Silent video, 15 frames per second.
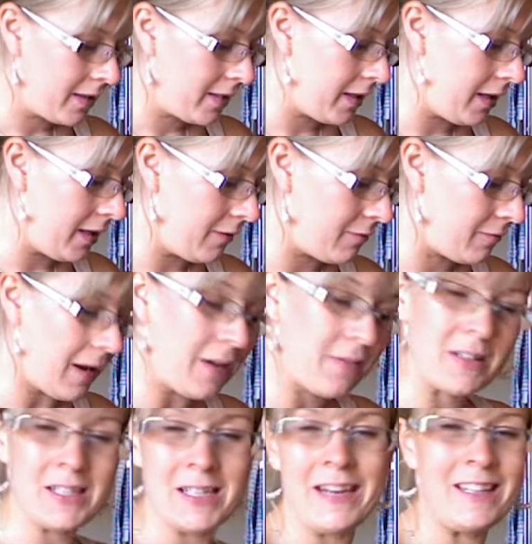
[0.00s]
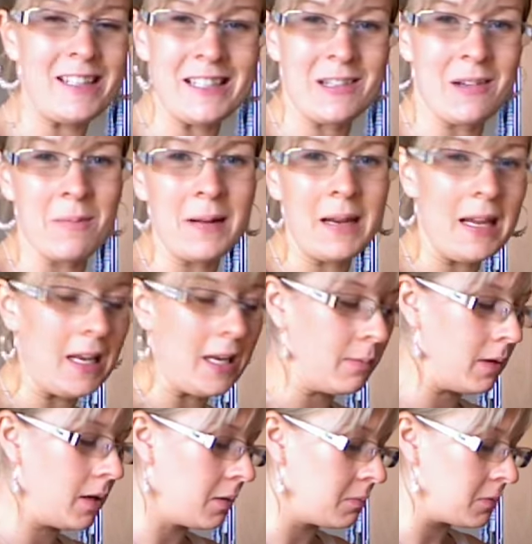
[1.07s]
the flavour changes completely, it
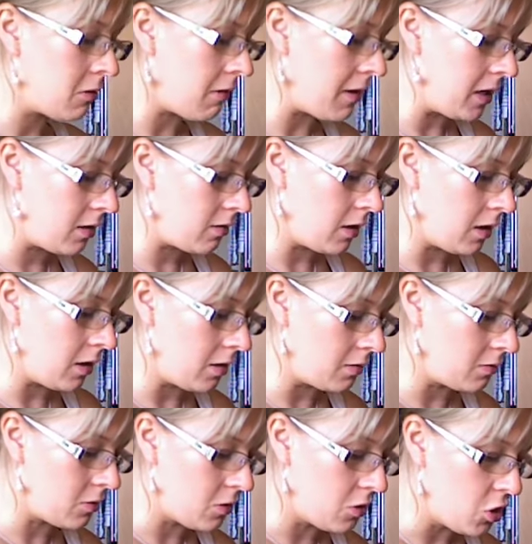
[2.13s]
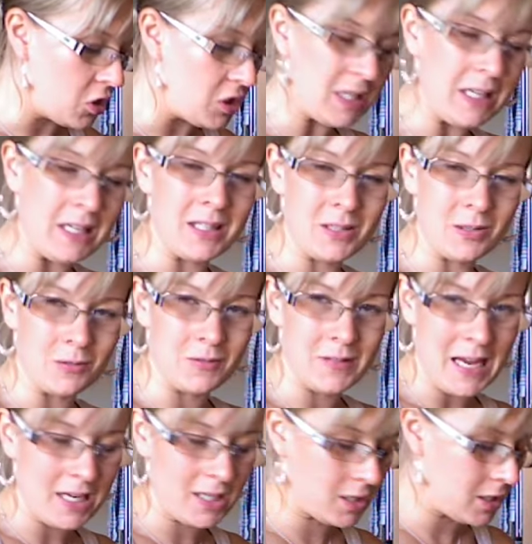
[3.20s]
becomes quite a nutty sort of
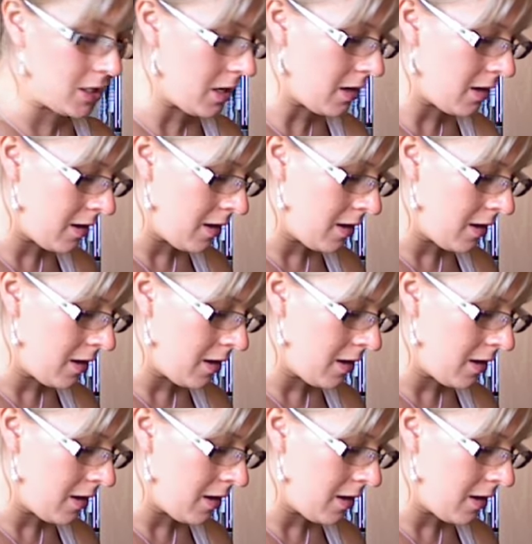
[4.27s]
texture,